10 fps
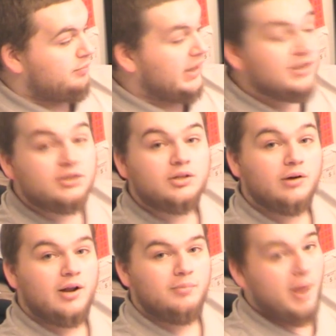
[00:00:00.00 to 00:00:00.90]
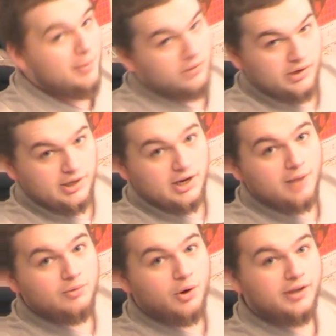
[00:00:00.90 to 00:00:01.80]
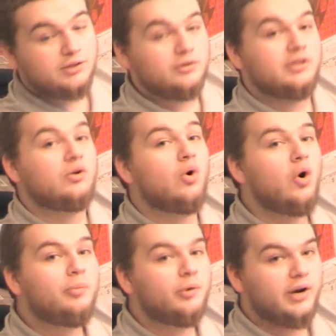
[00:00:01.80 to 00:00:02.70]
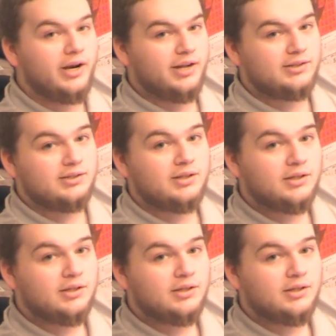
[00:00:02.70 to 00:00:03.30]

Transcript: based around memory, and I'm going to incorporate it